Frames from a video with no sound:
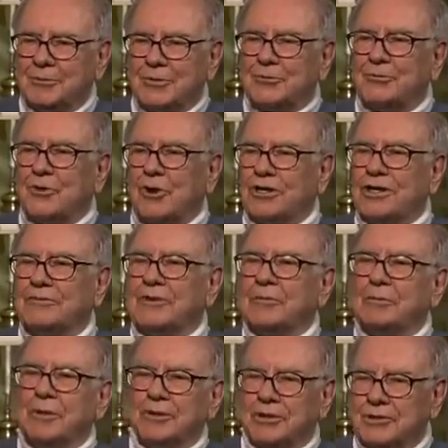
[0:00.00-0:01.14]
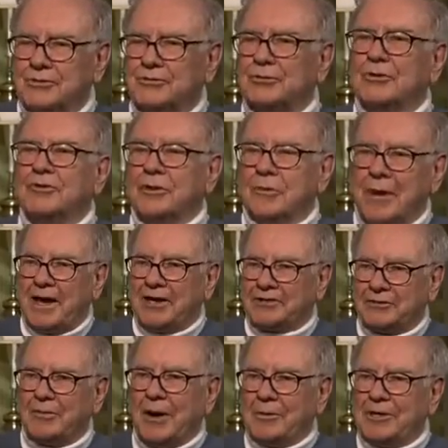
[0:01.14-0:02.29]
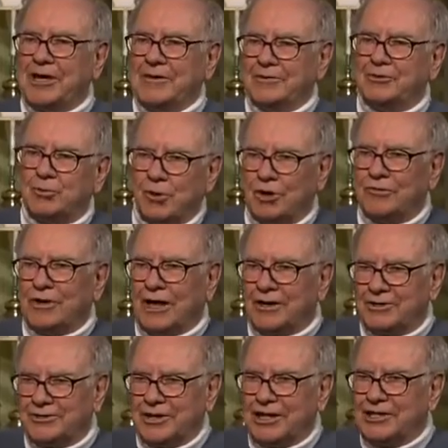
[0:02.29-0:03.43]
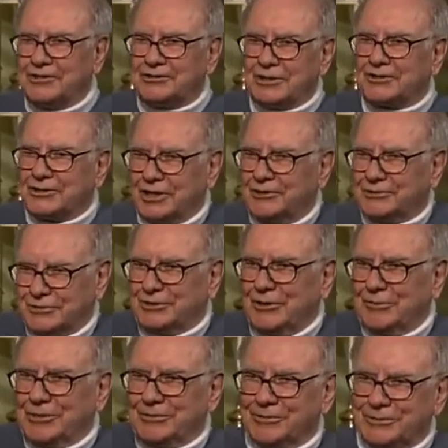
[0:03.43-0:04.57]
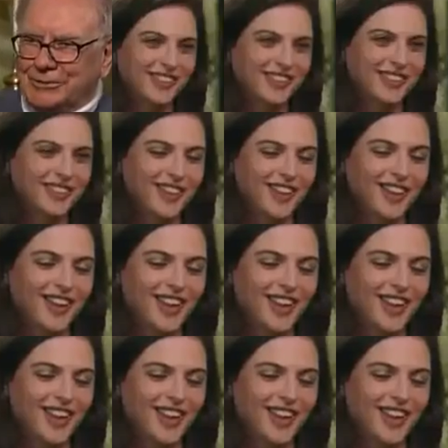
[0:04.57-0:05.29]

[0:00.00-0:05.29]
withdraw giving billions, who past have probably given $12.86 or something of the sort.